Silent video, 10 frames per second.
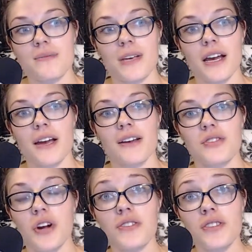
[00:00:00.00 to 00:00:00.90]
because
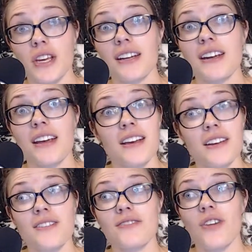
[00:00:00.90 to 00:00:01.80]
our skin
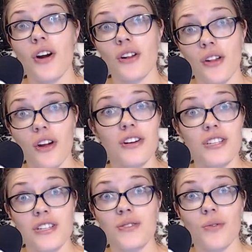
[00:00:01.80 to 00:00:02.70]
is our
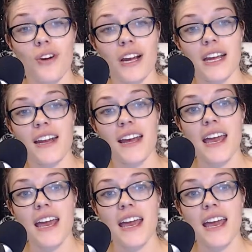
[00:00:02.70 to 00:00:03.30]
largest organ